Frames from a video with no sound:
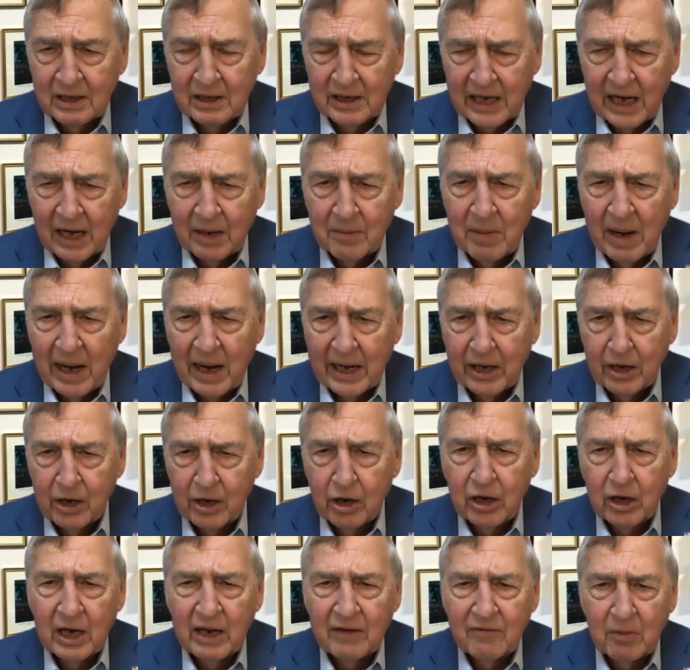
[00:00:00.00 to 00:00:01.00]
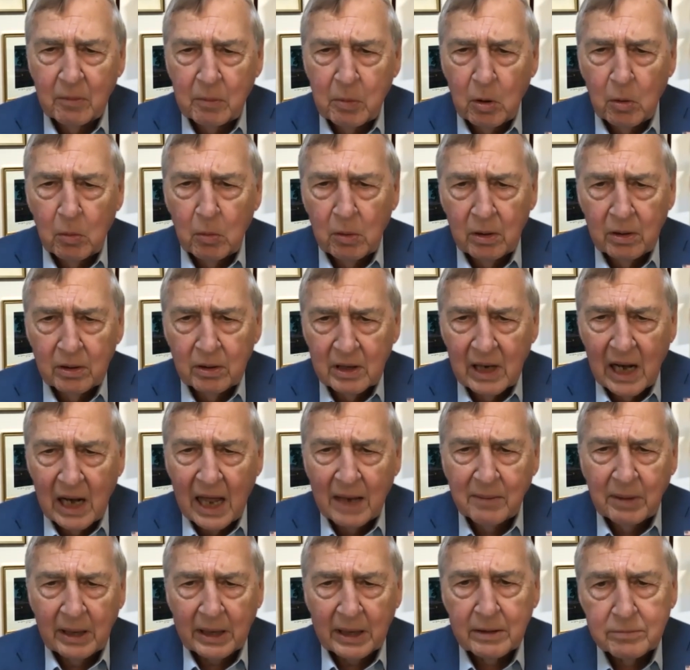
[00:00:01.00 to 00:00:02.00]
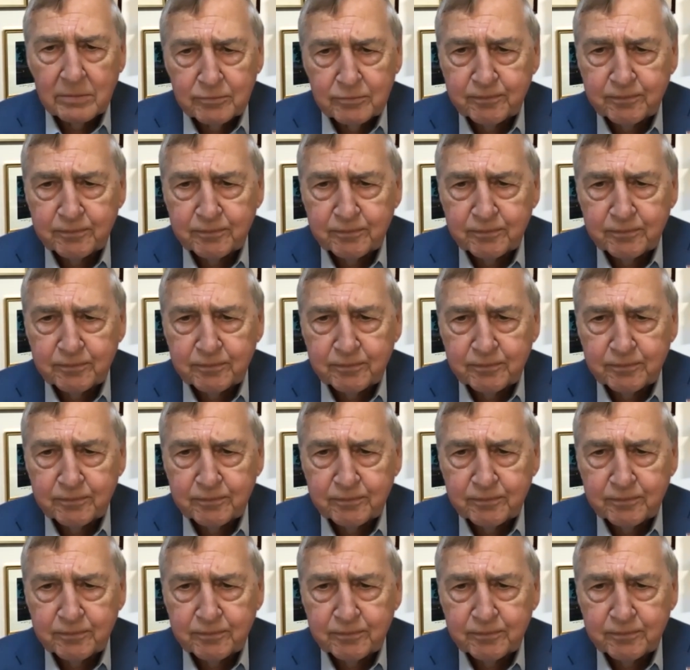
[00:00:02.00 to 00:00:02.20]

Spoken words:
can make an unlivable climate.